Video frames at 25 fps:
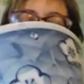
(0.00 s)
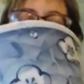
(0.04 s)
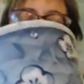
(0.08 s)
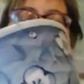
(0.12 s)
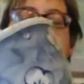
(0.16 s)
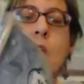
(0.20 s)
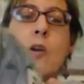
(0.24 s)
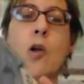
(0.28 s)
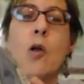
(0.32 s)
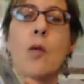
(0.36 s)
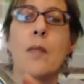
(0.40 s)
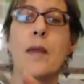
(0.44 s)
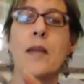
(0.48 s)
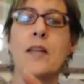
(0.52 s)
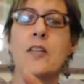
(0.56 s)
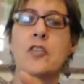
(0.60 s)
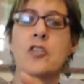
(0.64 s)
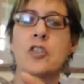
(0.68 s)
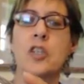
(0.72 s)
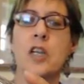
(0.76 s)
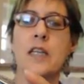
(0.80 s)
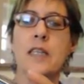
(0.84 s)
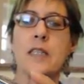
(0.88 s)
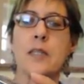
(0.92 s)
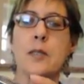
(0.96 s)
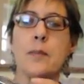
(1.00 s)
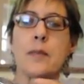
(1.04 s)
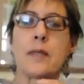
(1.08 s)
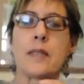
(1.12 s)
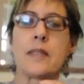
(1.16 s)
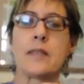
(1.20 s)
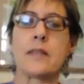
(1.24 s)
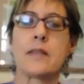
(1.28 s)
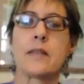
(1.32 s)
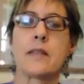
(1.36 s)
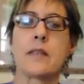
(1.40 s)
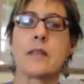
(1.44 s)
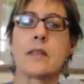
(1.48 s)
They're all made in China, but
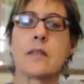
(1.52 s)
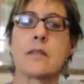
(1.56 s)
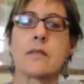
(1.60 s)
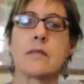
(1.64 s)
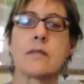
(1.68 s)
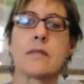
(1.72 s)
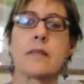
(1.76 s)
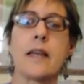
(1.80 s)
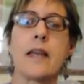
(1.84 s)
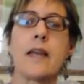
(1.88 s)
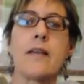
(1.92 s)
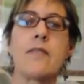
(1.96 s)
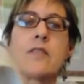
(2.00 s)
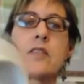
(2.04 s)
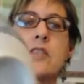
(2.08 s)
they're they have